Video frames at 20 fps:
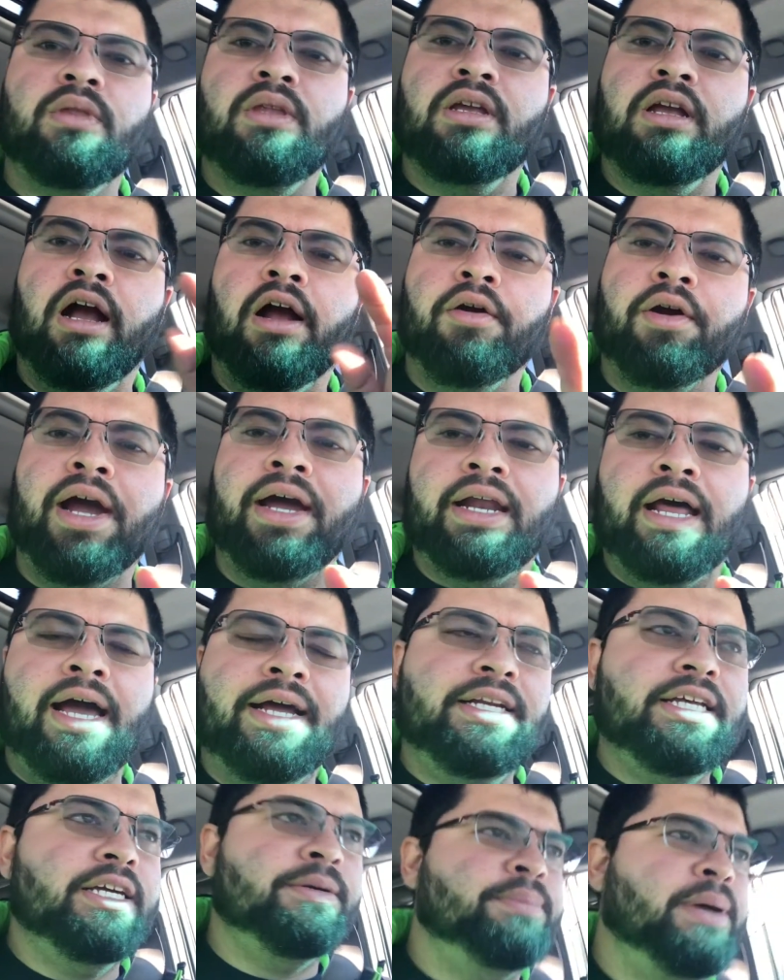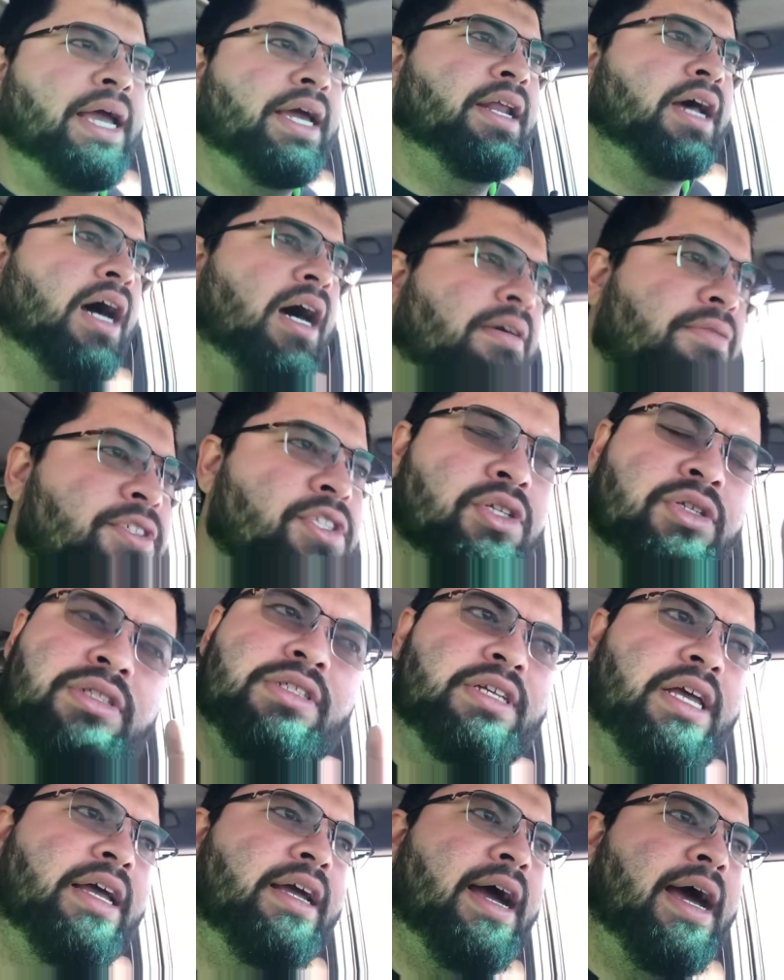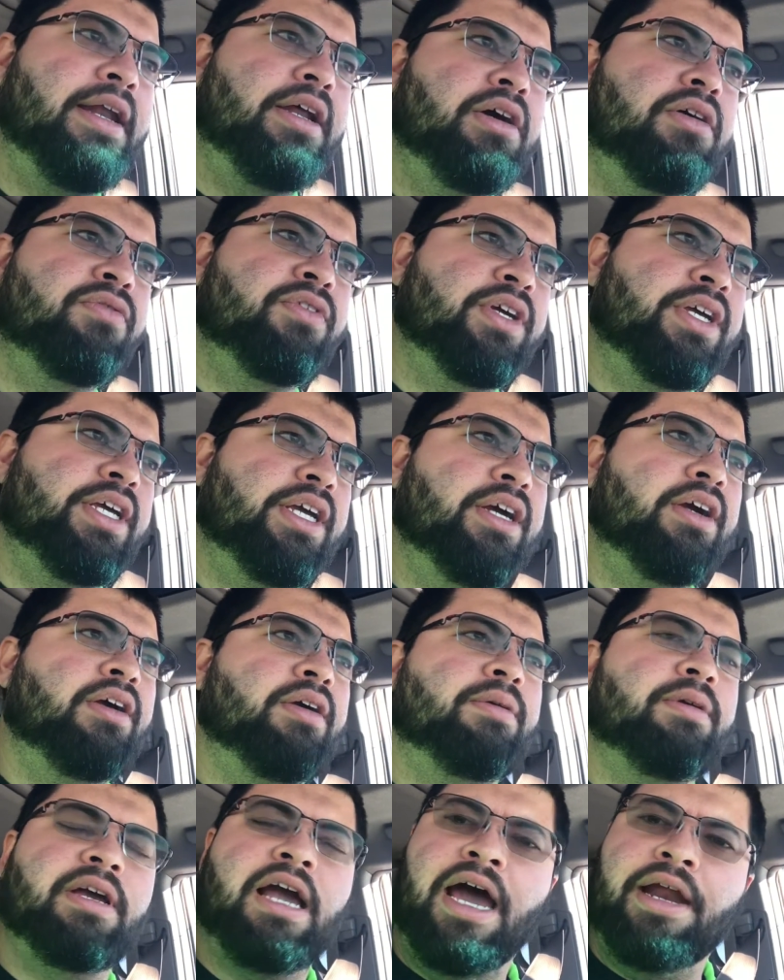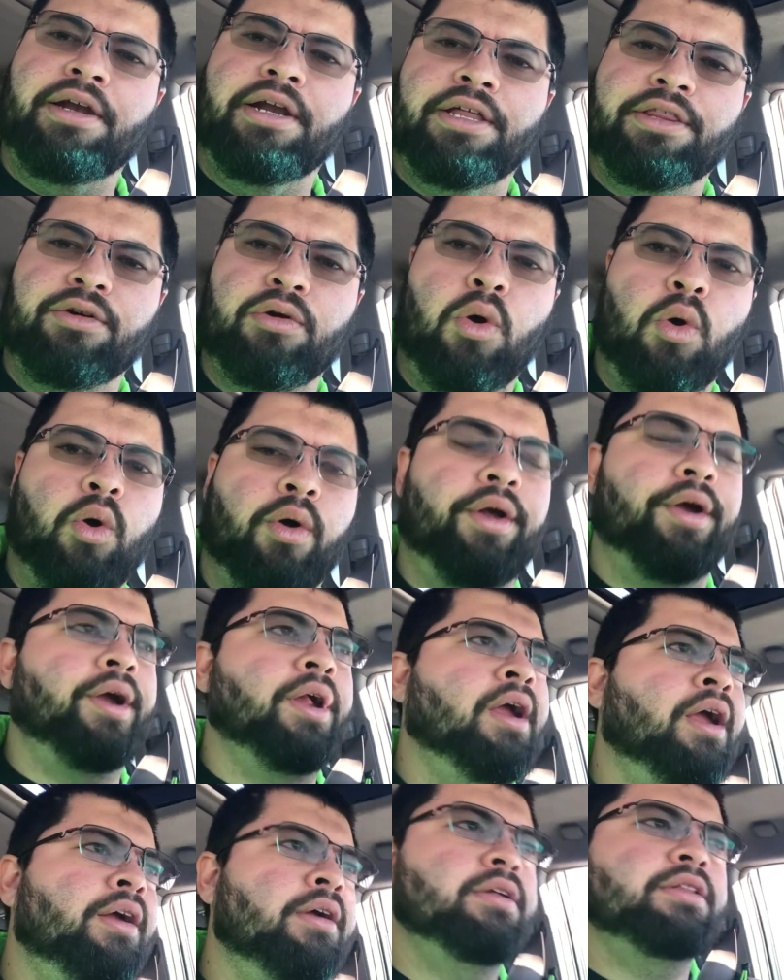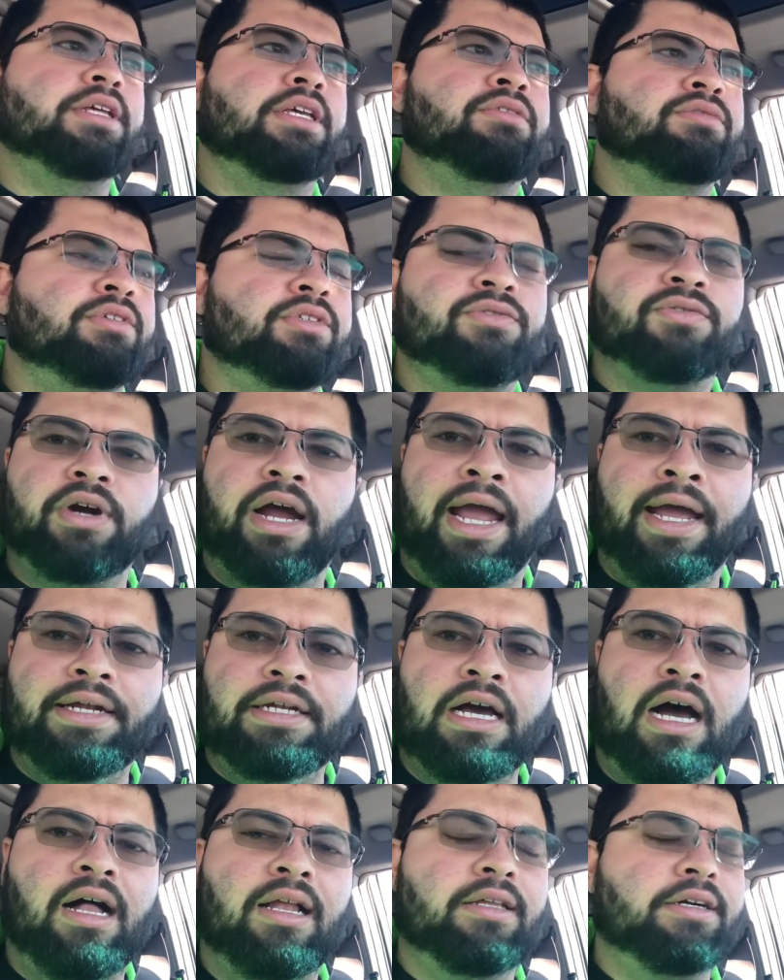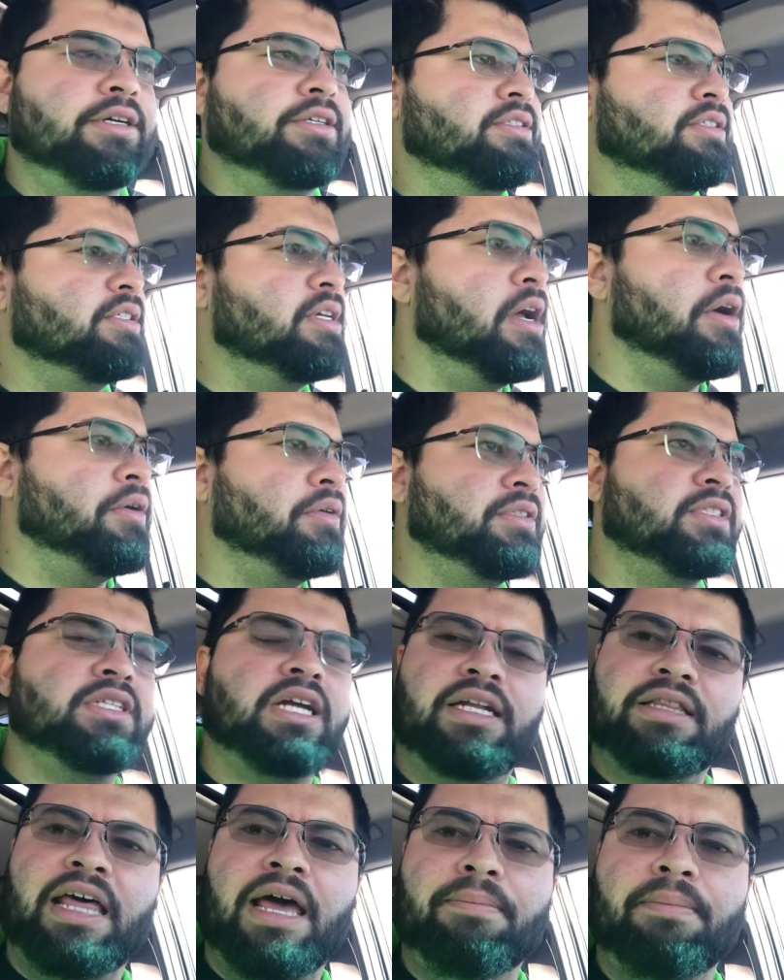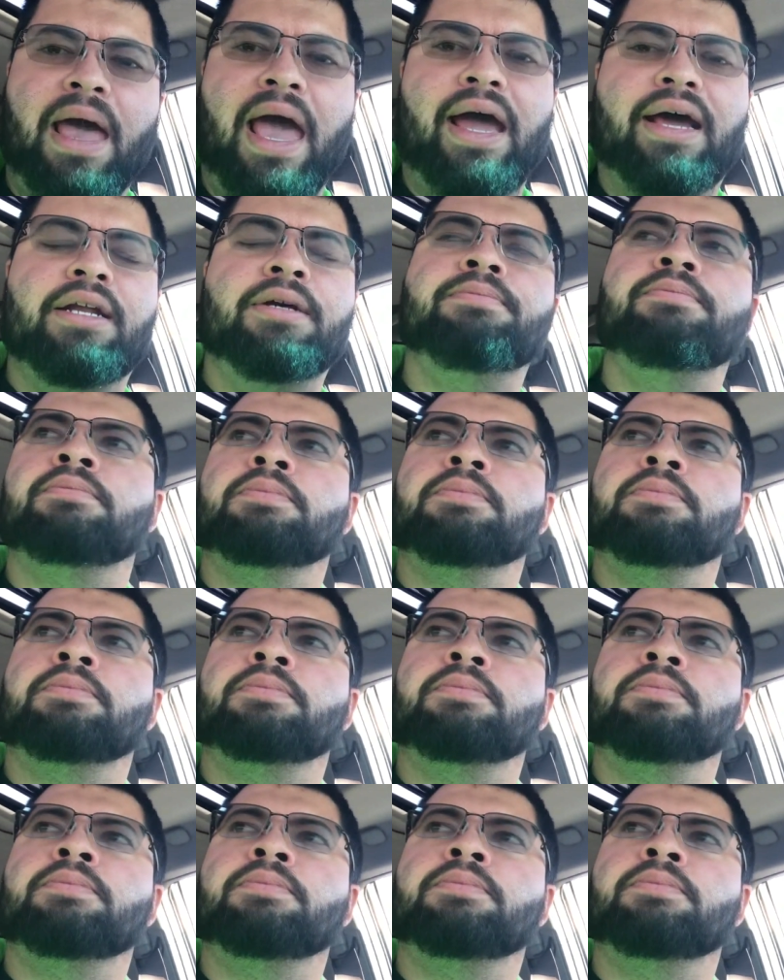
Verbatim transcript: All right, idea paid off. Soon as I got over here, got another order. This one's for eight dollars, so it's not that bad.